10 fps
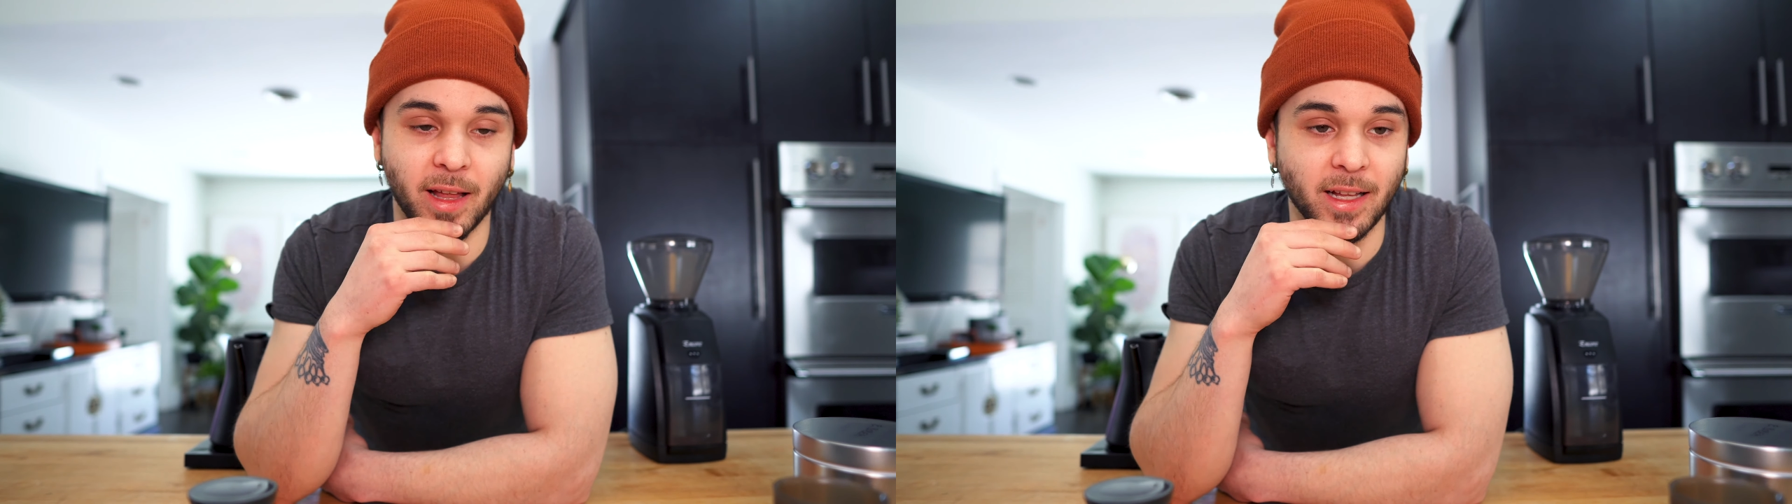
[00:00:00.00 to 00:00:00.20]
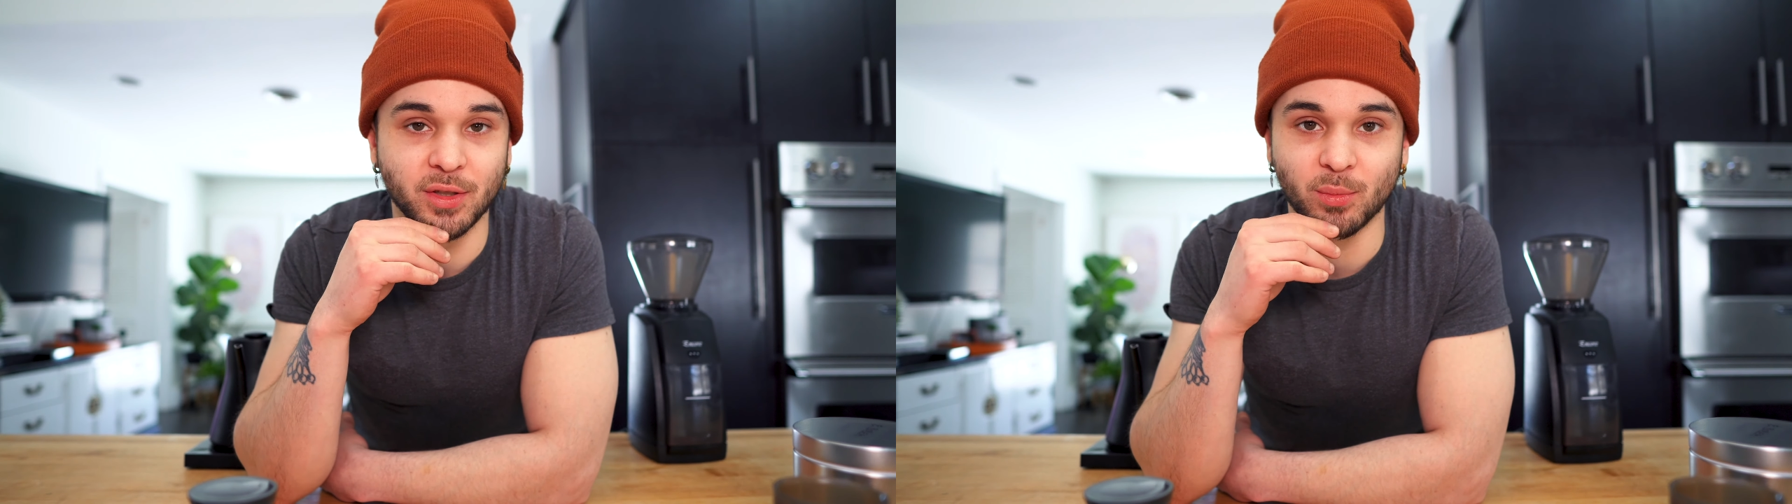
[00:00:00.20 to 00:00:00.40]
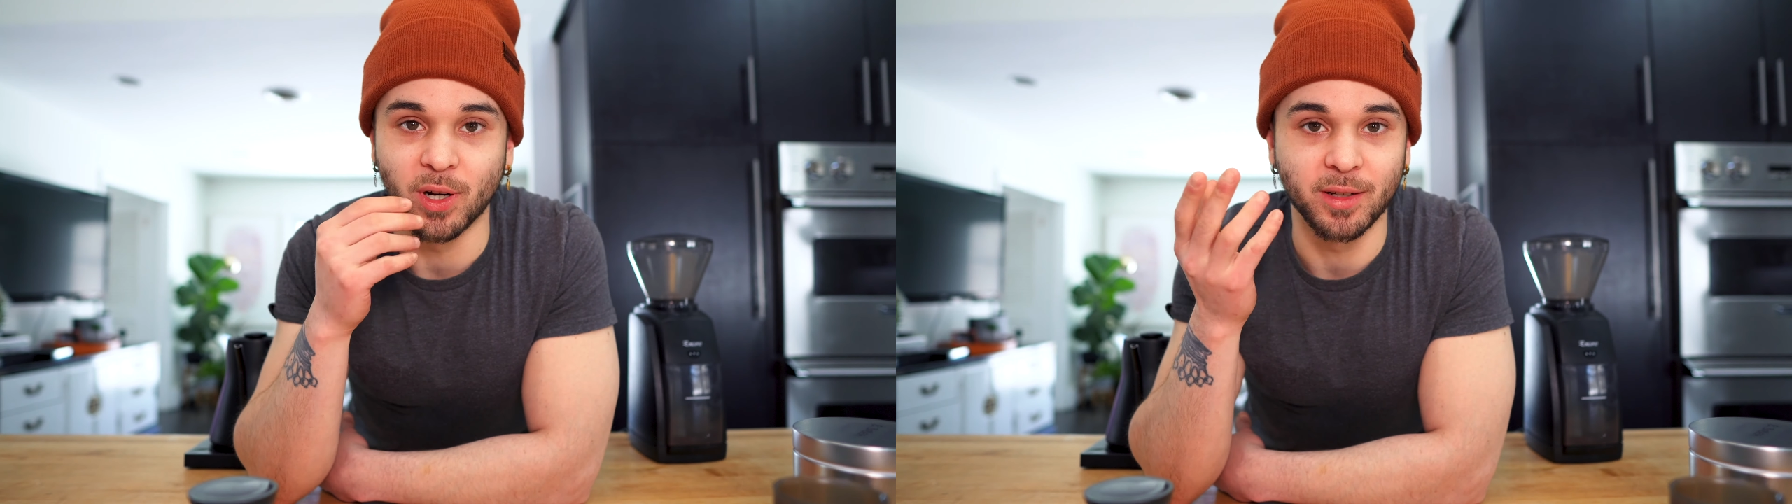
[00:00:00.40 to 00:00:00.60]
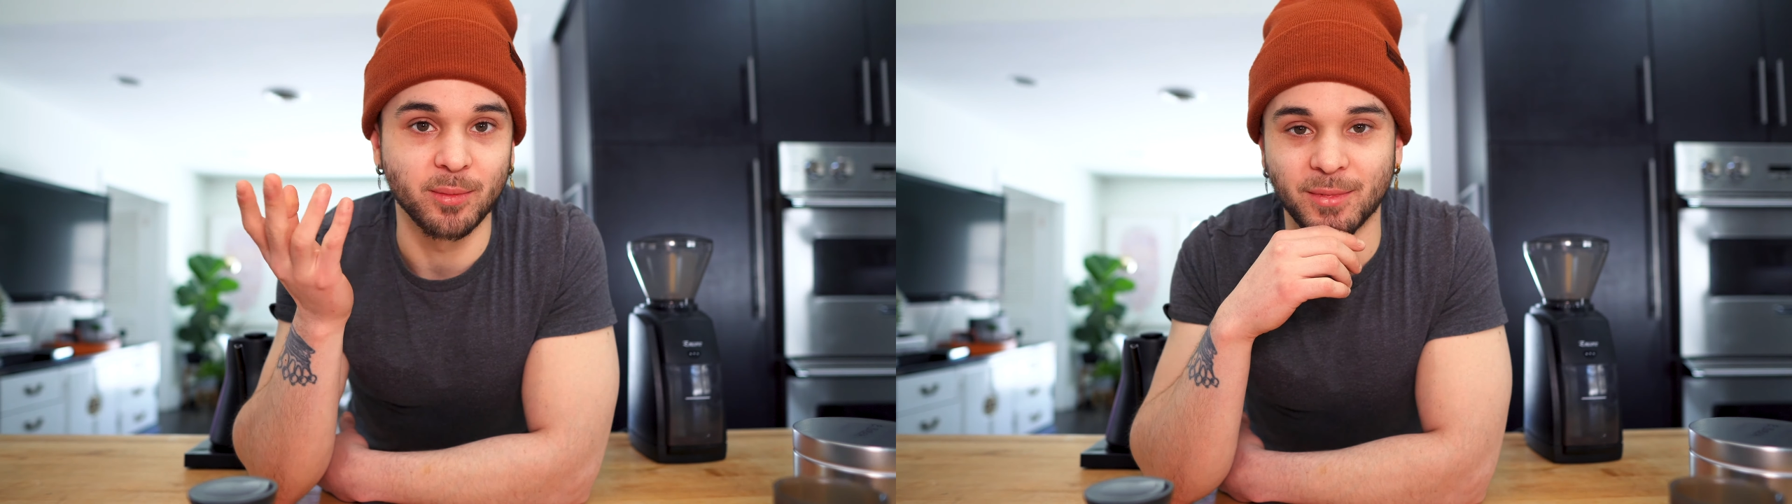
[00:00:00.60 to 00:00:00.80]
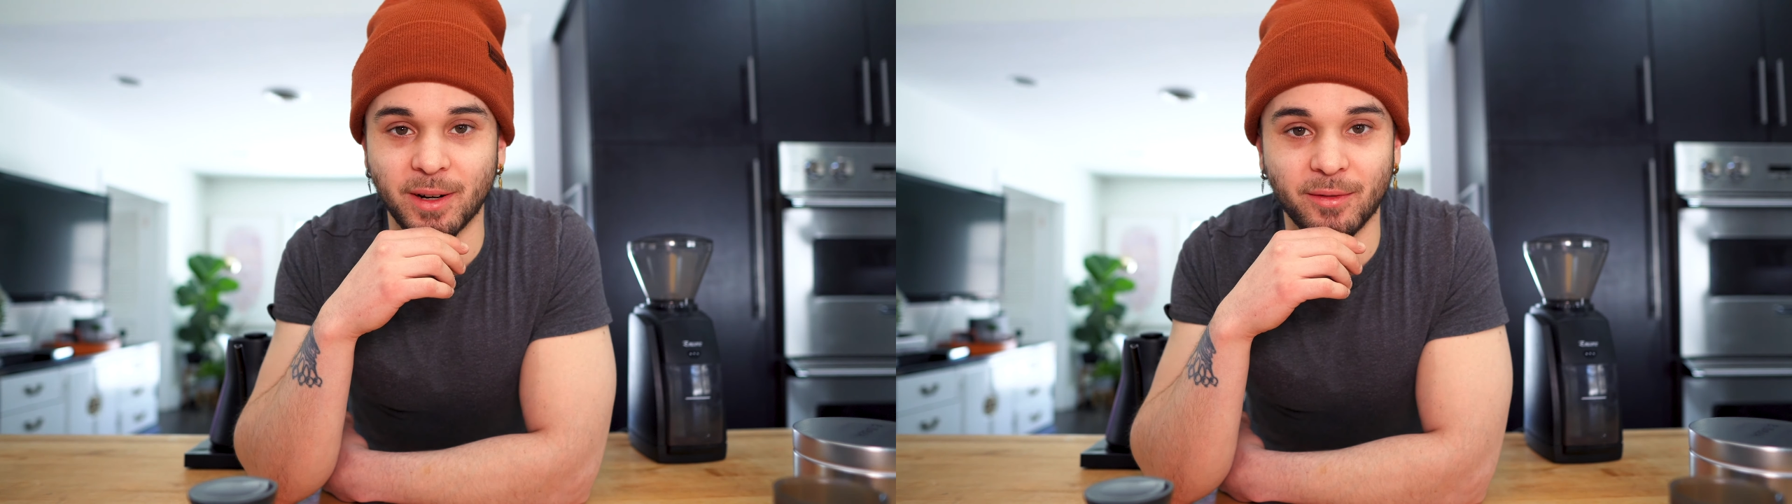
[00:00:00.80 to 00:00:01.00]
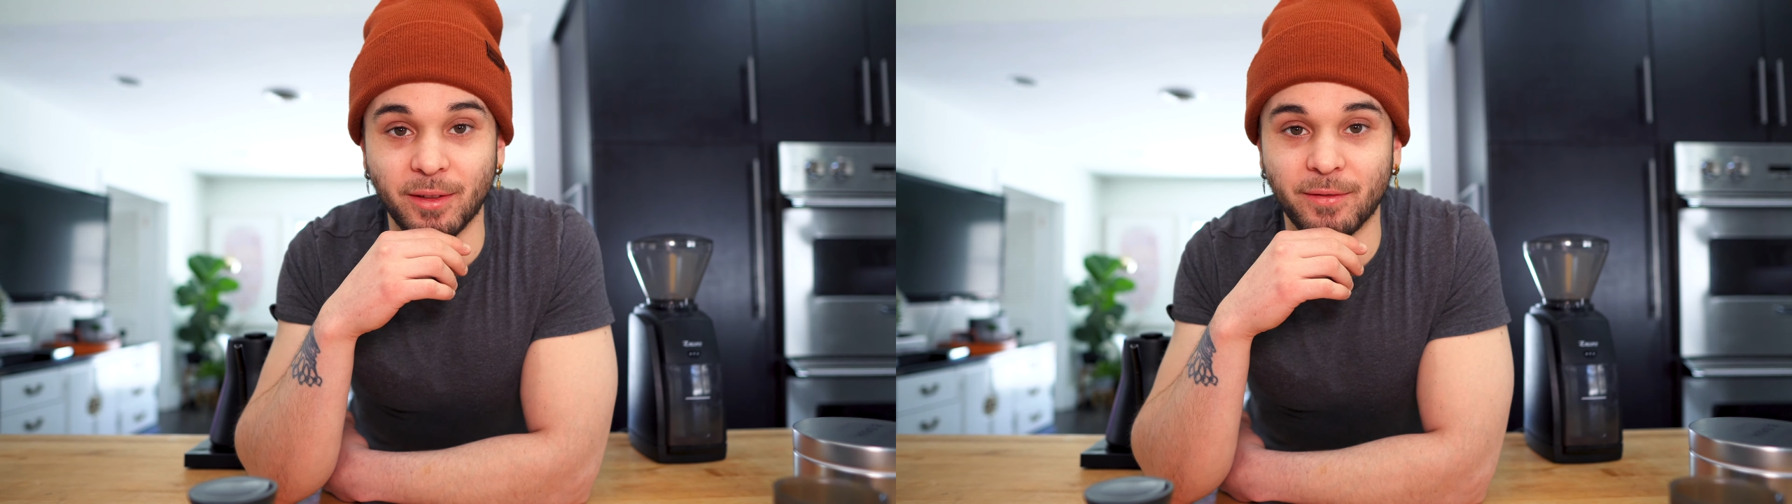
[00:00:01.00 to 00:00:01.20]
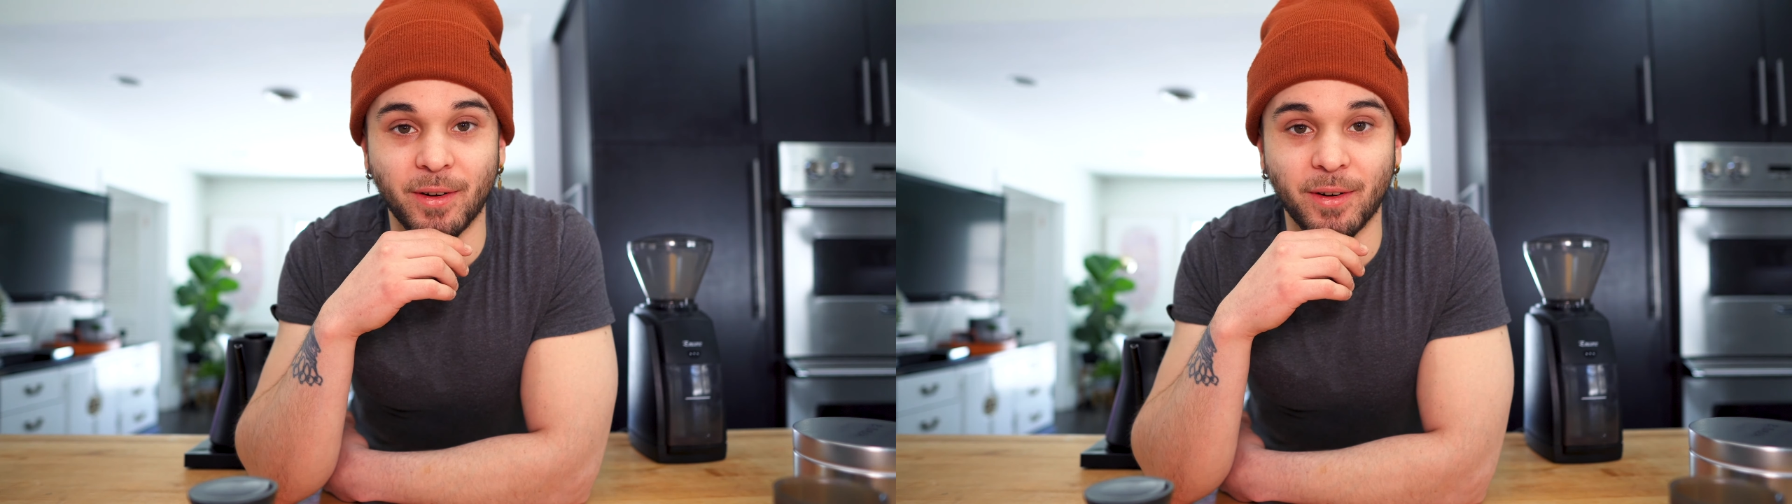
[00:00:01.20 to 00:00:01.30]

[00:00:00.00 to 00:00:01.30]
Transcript: That's whatever the